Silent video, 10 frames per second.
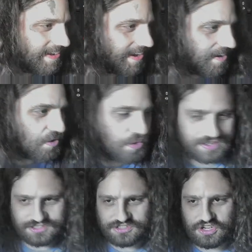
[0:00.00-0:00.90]
I don't know what
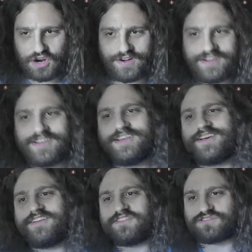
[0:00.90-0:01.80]
to do.
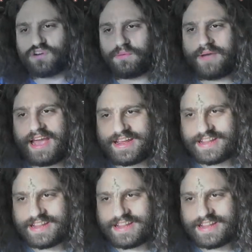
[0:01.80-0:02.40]
There's so many.